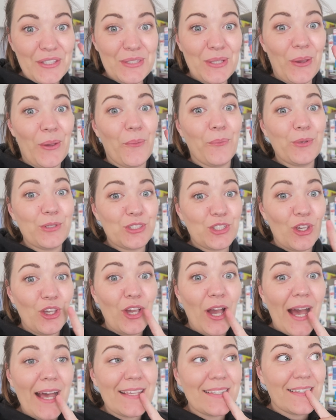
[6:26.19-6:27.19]
So we'll show
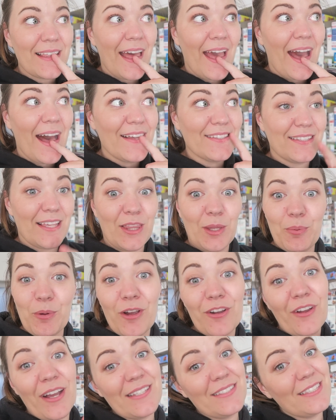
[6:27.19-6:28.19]
you guys the house and the
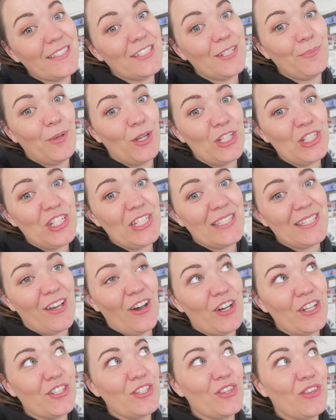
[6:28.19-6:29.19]
progress the demolishers
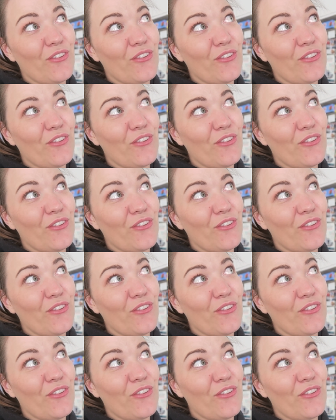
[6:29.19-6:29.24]
got